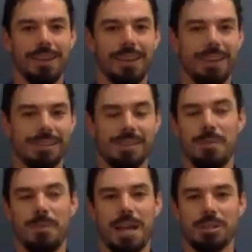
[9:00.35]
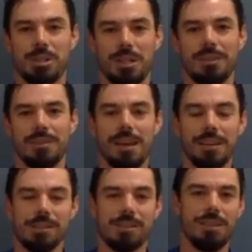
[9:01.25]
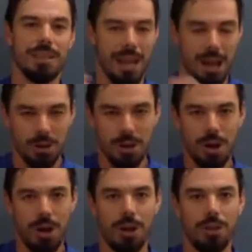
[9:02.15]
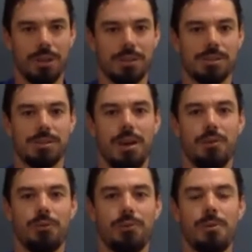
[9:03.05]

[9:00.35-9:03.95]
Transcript: is imagining that it's the alcohol itself